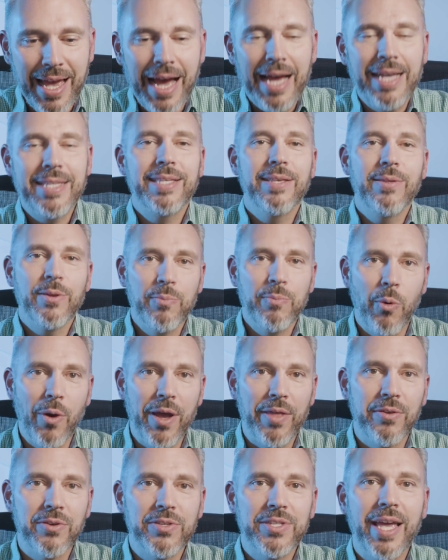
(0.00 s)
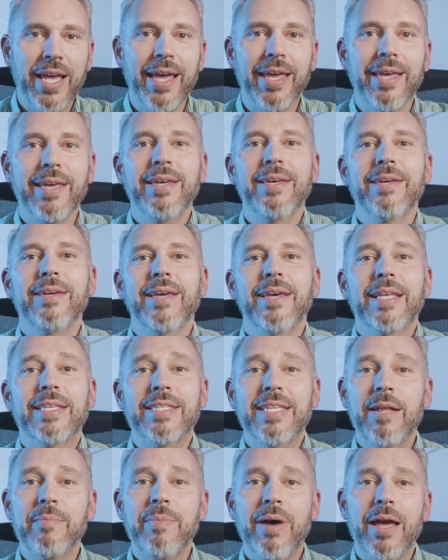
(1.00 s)
I see their point. They're saying
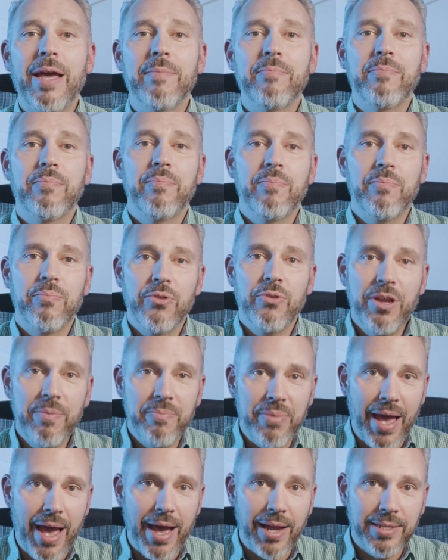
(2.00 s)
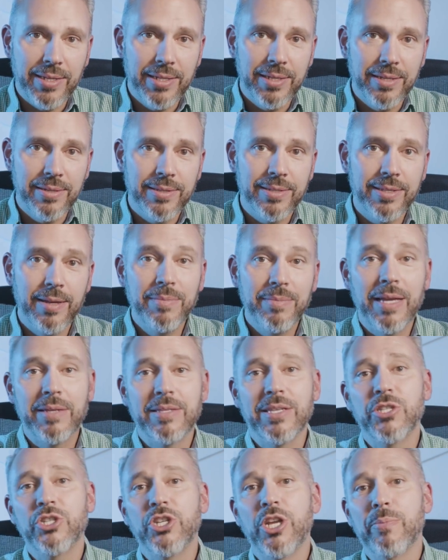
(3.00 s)
instead of buying pre-packed,
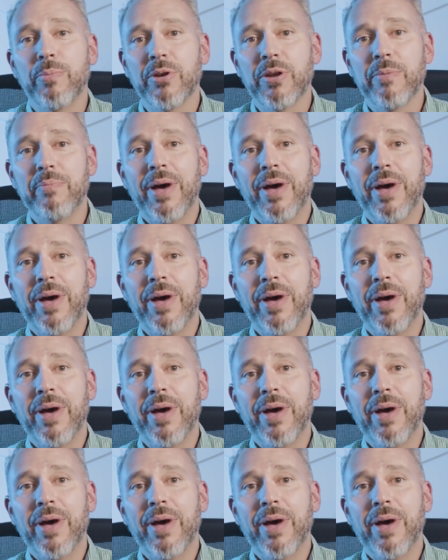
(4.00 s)
sometimes it's cheaper to